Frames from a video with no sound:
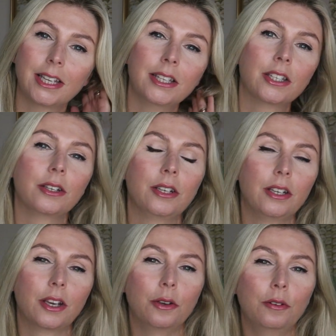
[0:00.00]
tend to
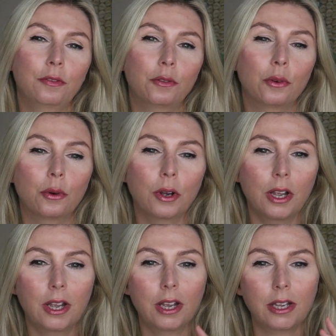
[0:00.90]
go for
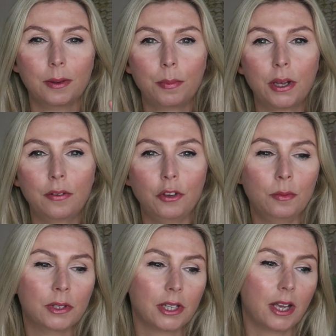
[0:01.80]

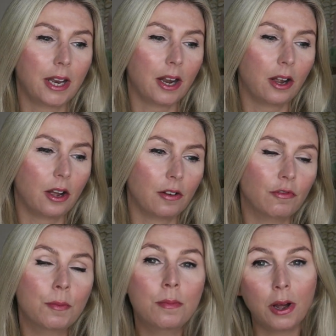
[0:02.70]
perfumes that
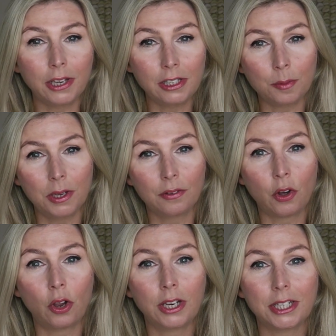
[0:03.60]
remind me of
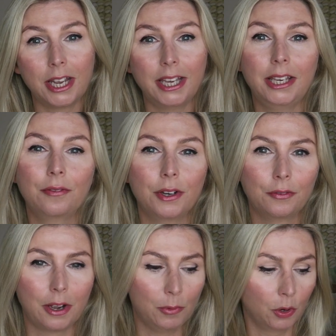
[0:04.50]
holiday, even
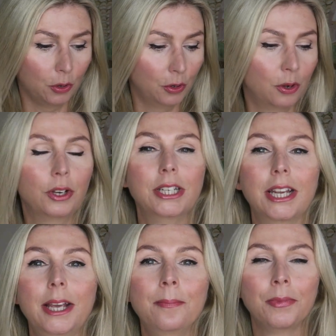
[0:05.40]
if I'm not on
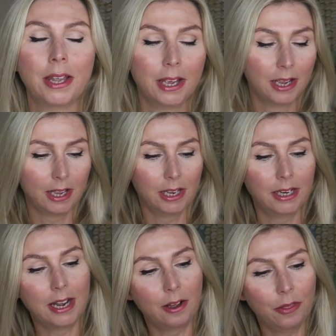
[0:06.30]
holiday.
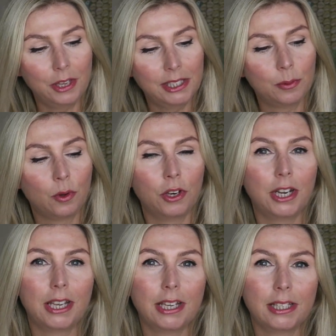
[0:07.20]
Now this one
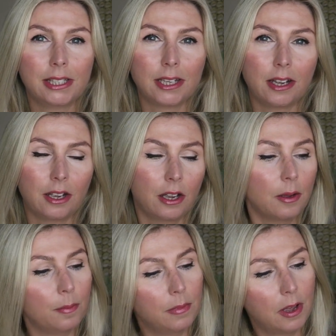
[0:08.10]
is
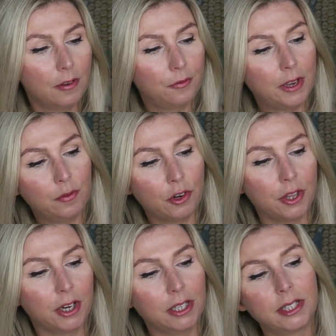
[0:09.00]
a
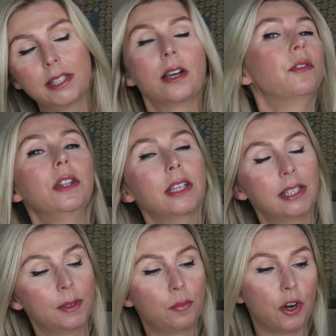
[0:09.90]
favourite that I discovered
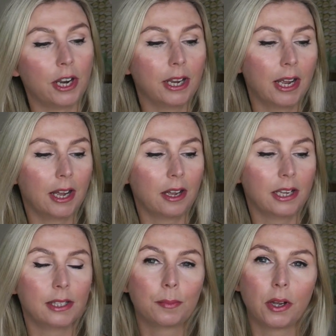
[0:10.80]
this spring.
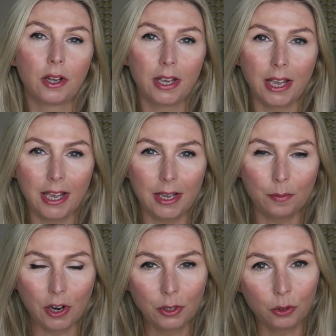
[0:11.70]
It's by a
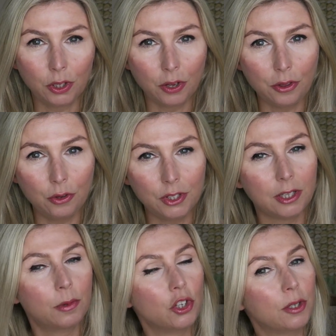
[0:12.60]
brand called
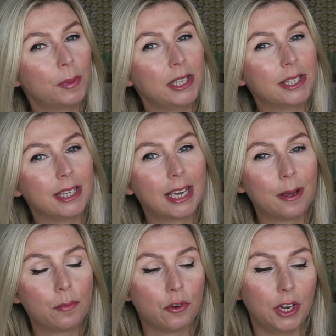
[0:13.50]
Carthusia, which is based in
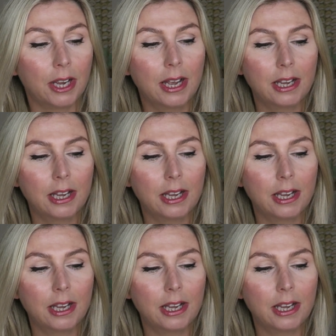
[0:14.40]
Capri.